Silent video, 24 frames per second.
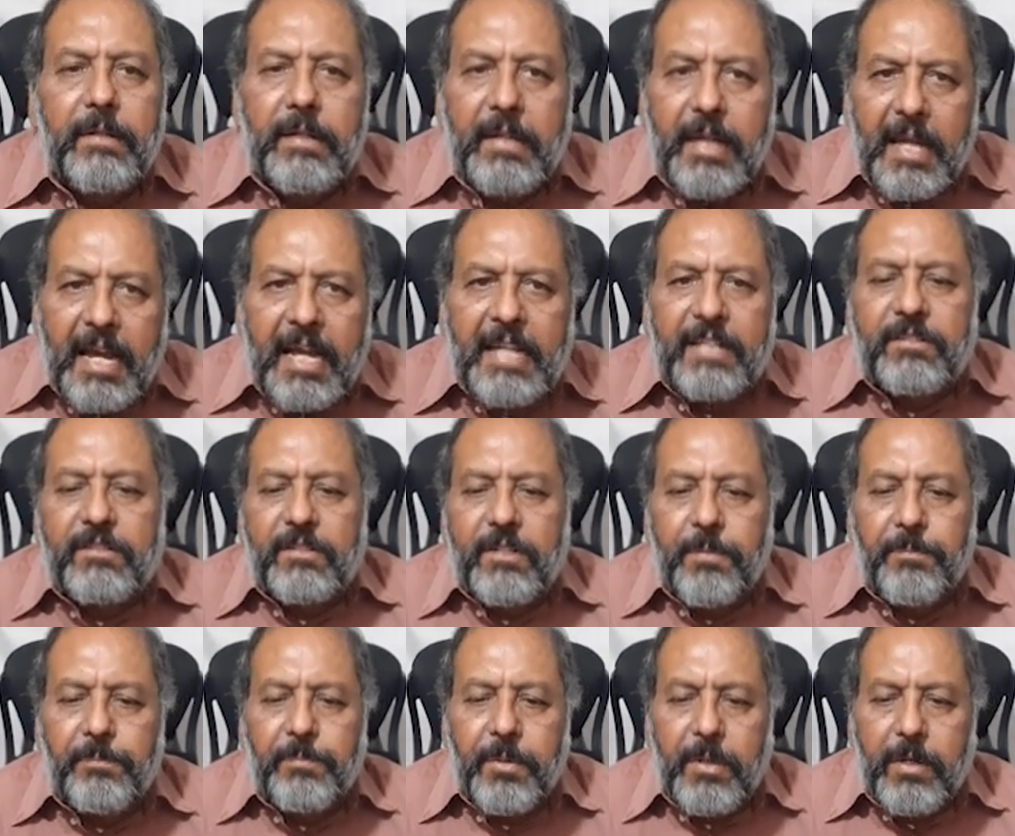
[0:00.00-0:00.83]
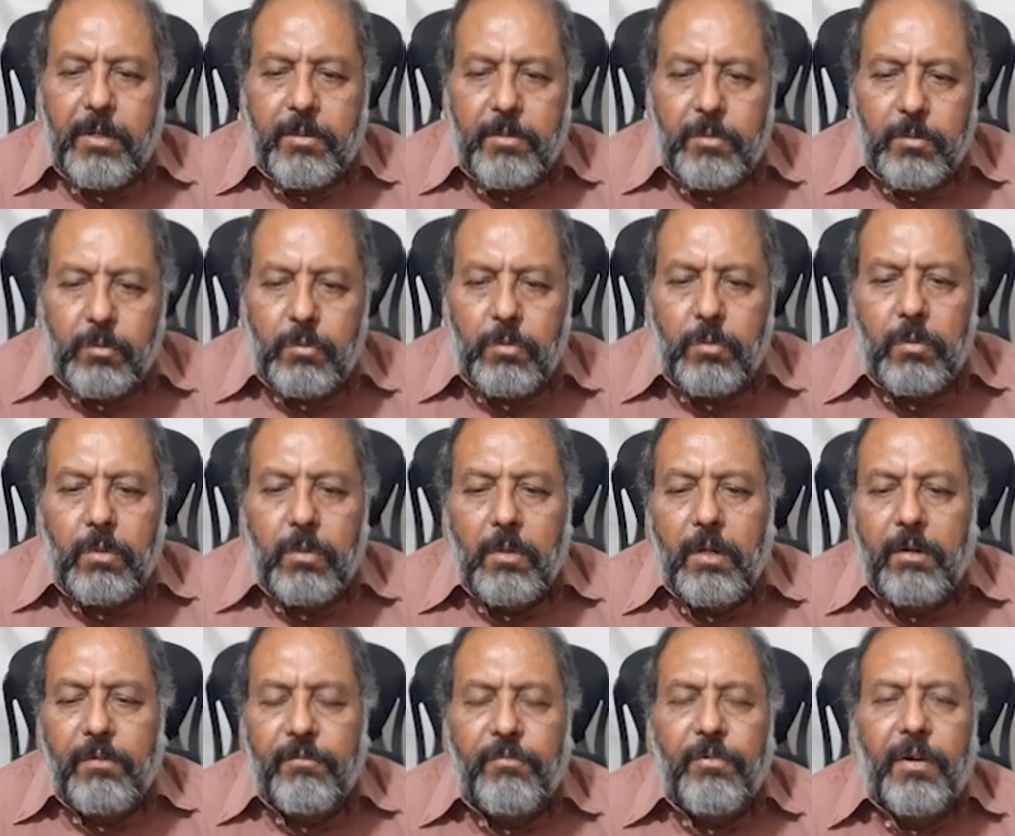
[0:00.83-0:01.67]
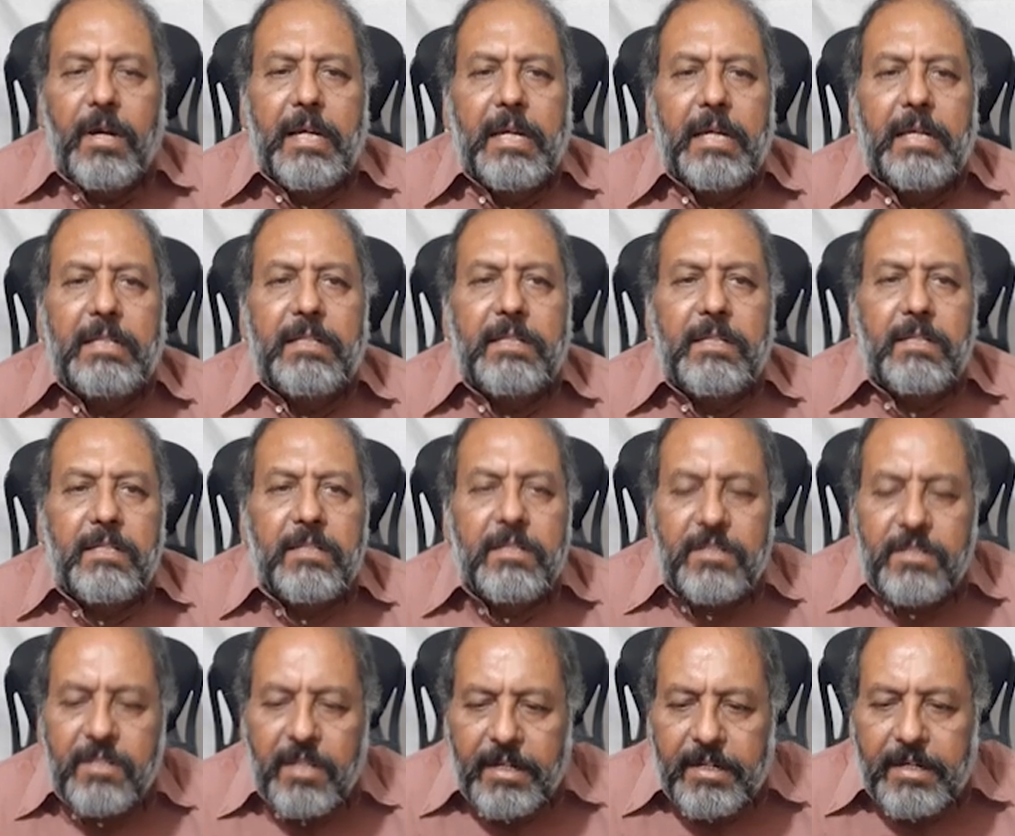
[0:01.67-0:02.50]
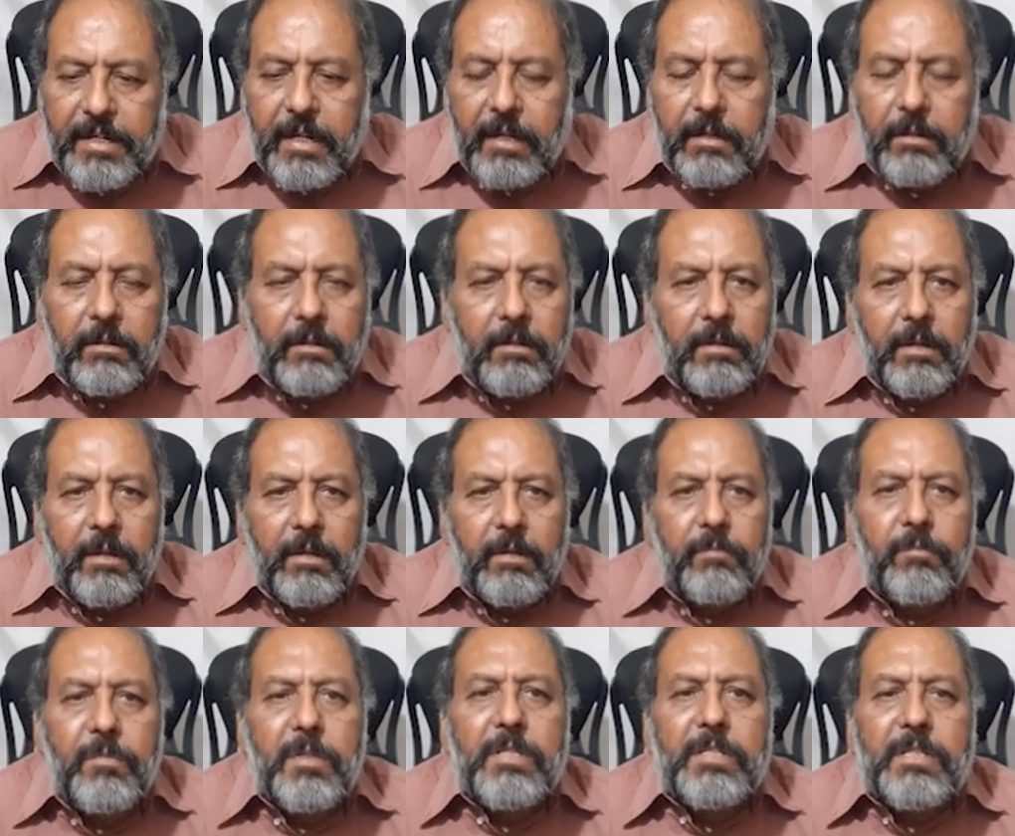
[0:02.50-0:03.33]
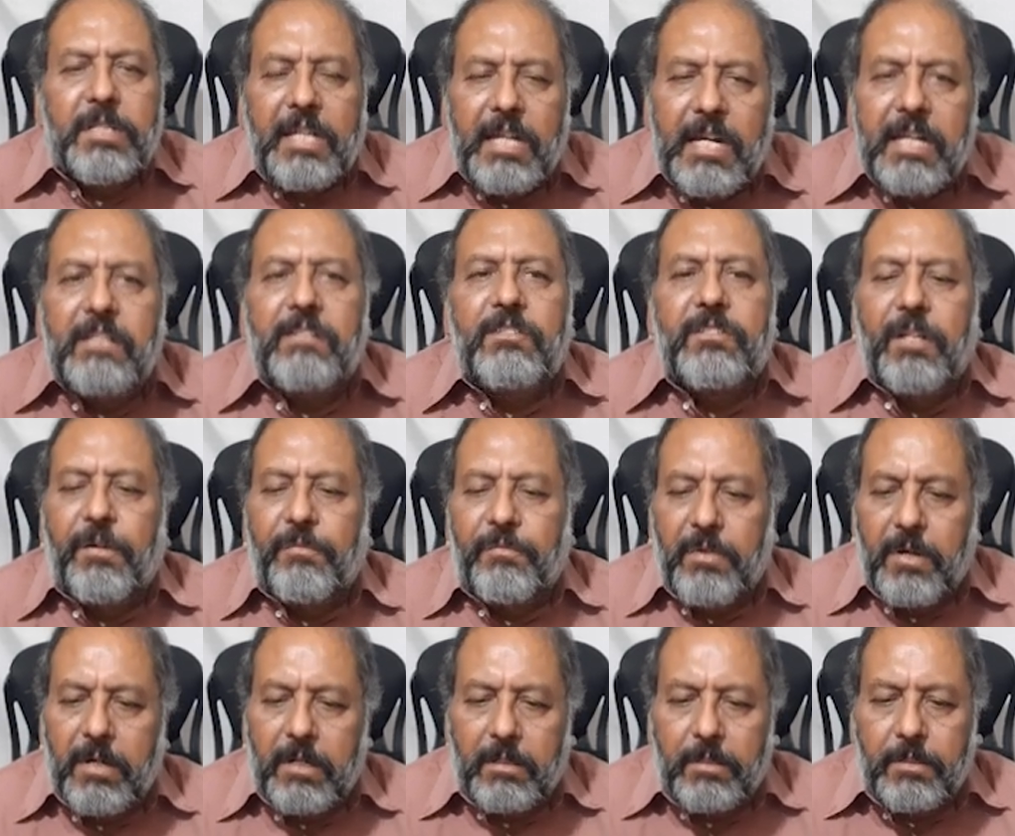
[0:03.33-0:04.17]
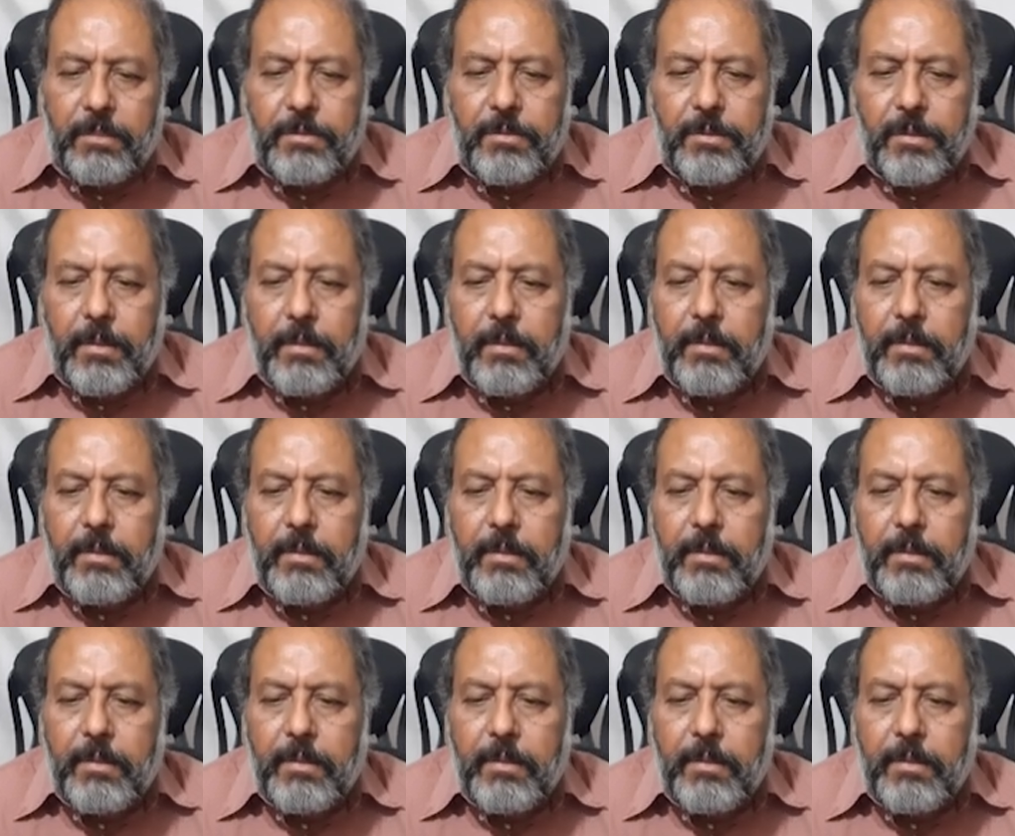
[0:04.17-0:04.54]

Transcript: as compared to fungicidal, which kills the fungus.